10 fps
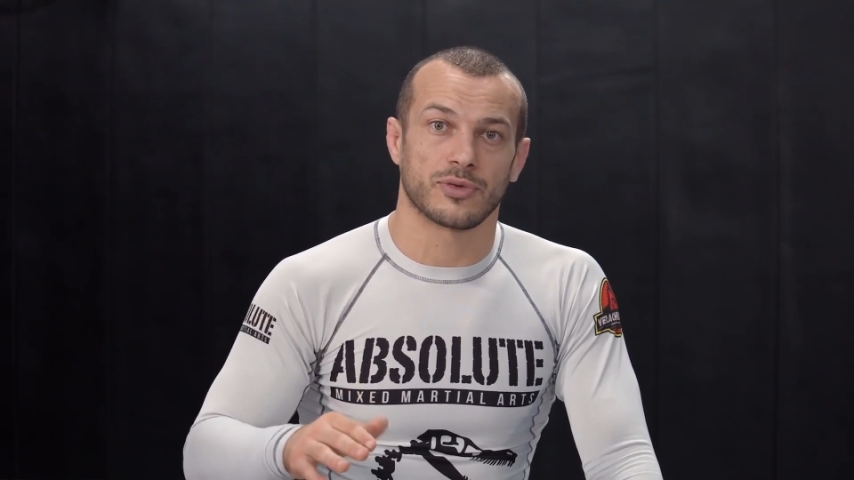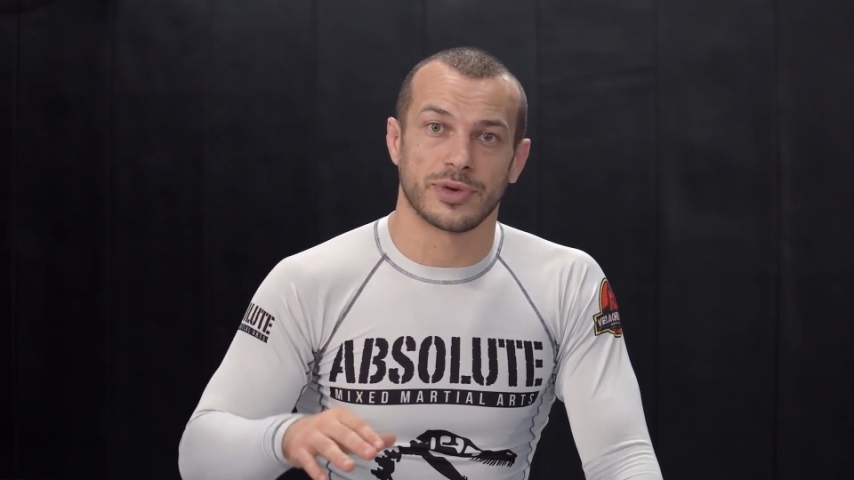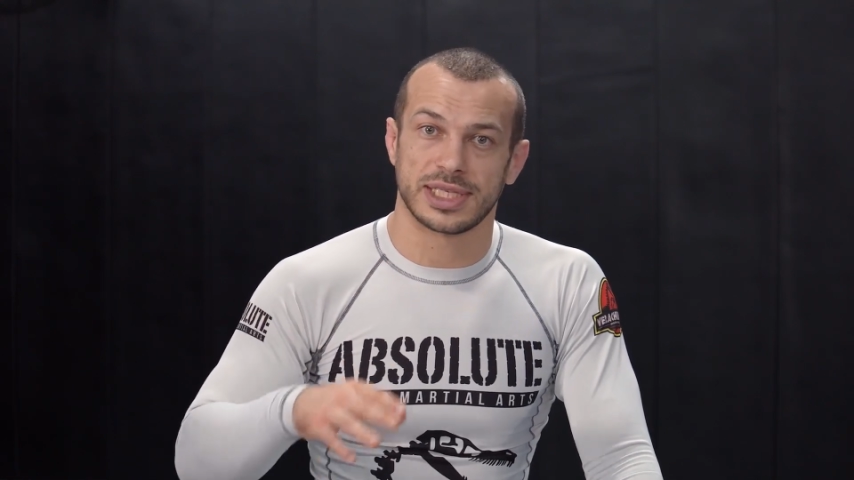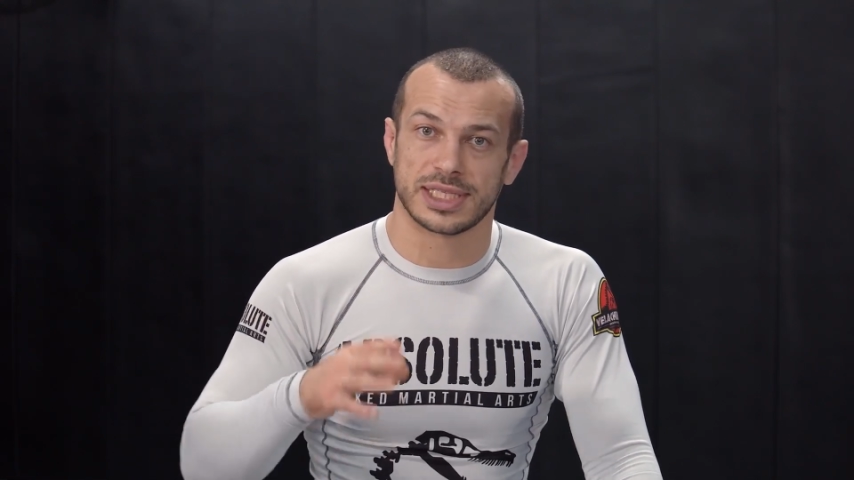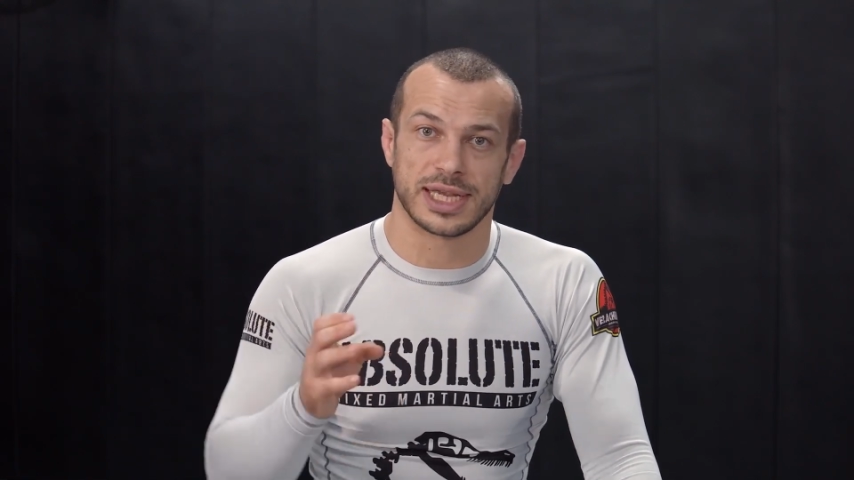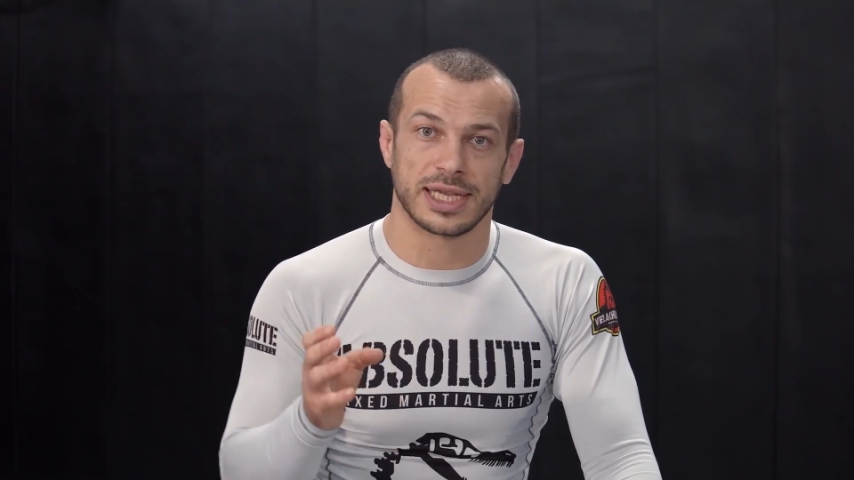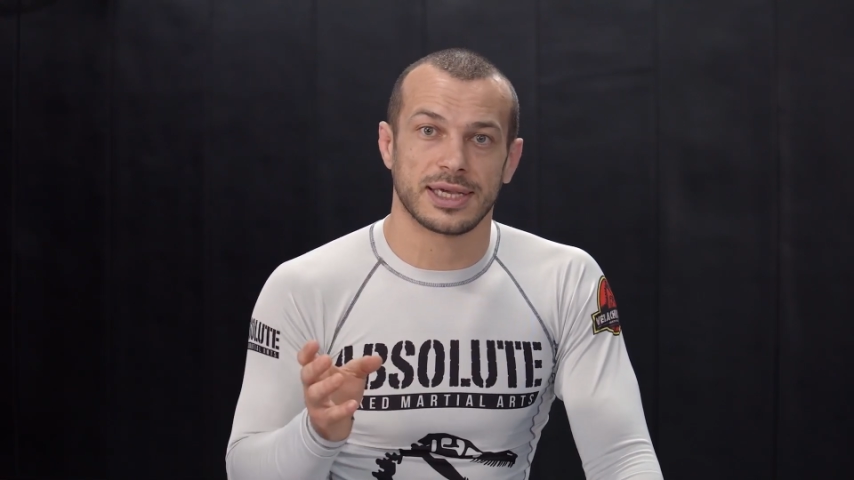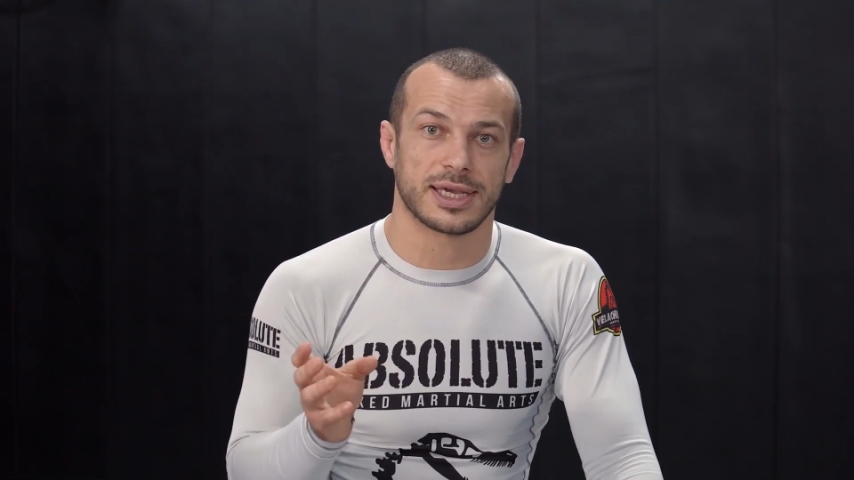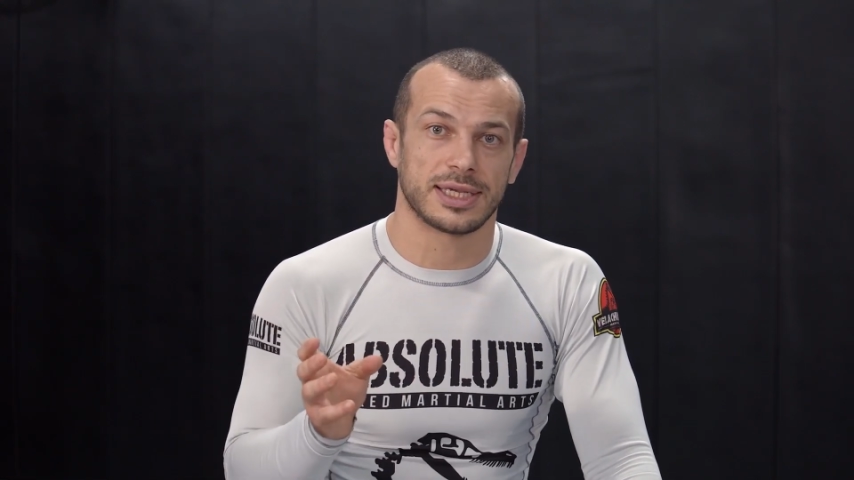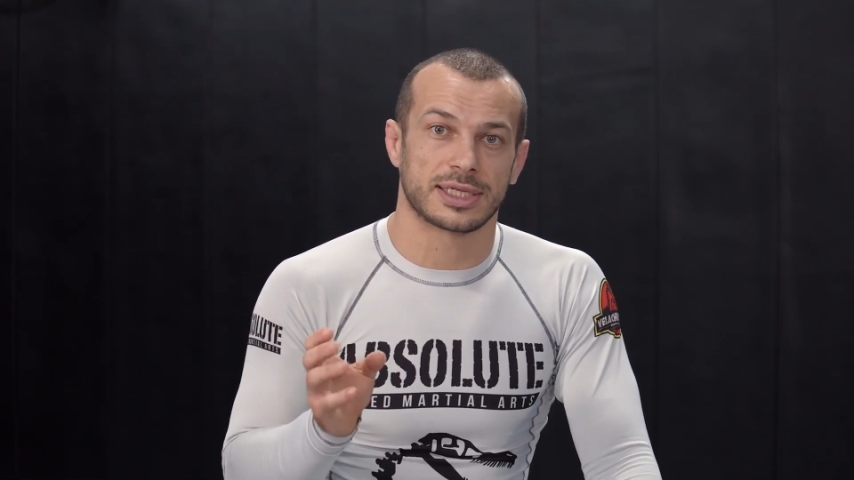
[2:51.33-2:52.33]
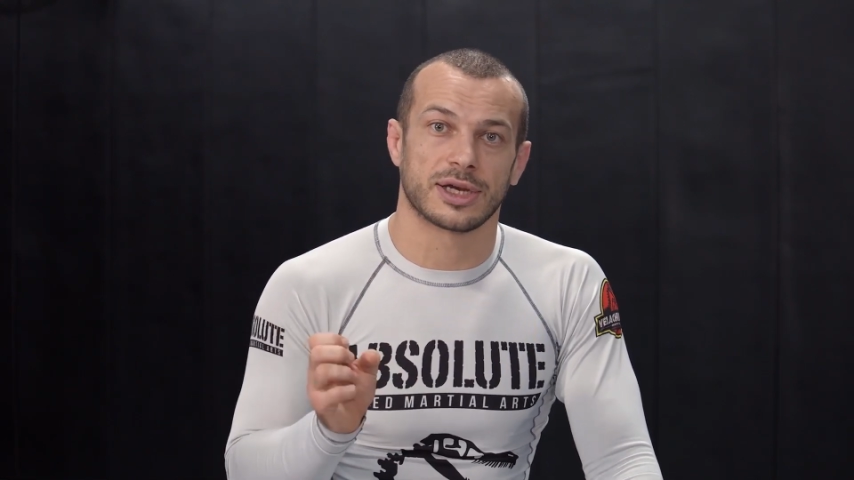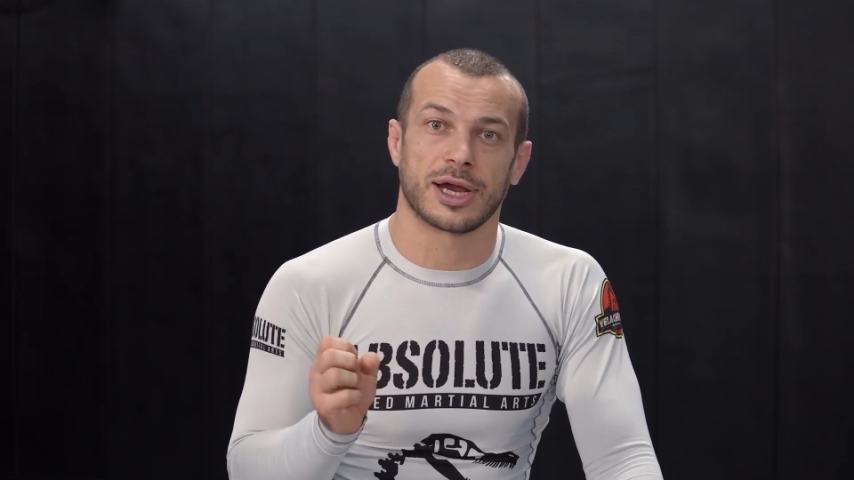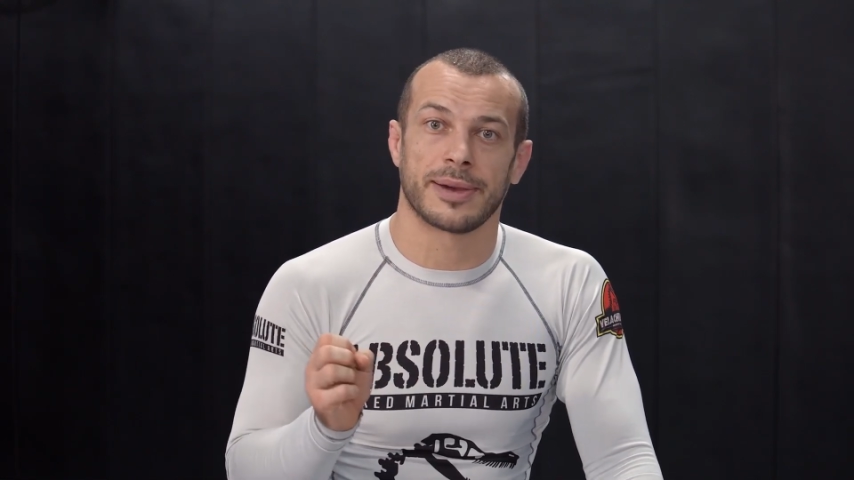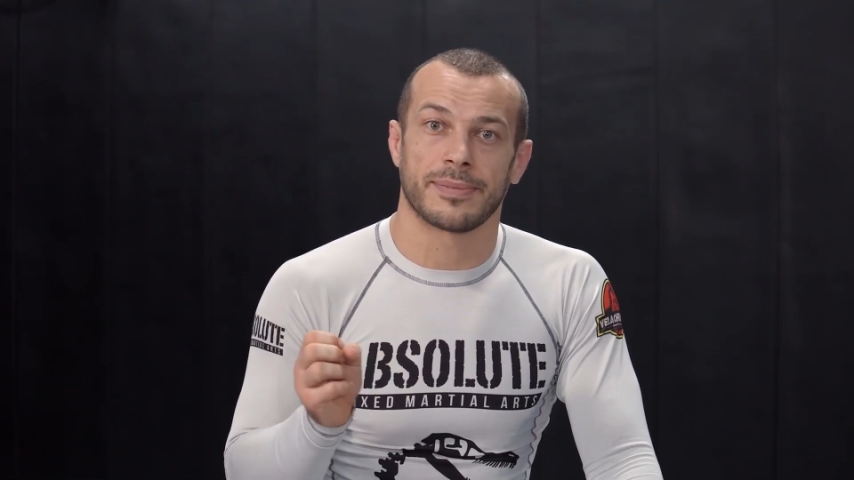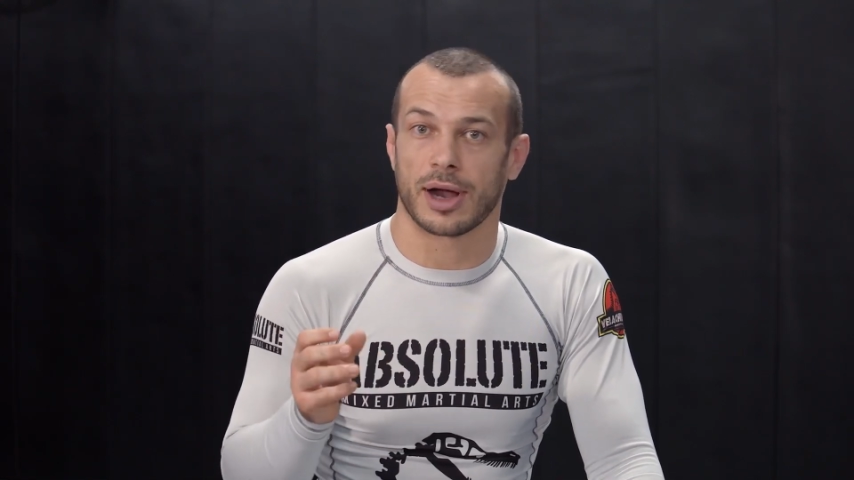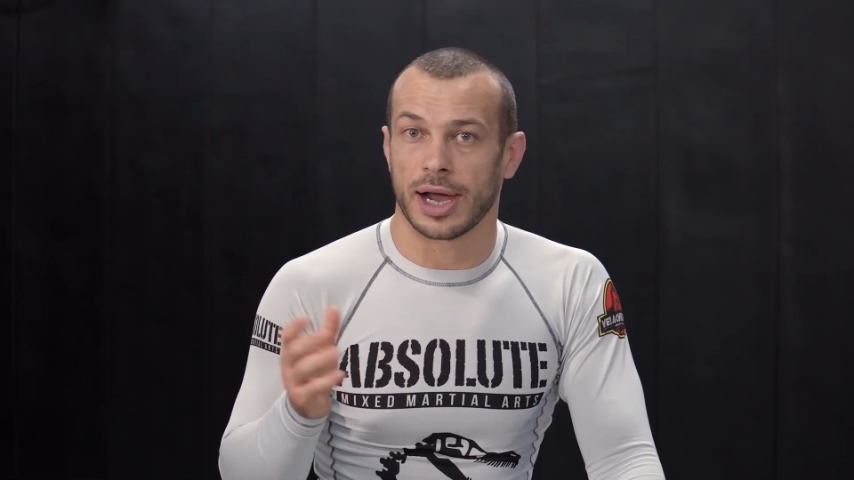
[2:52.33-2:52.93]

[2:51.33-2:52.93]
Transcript: resetting each time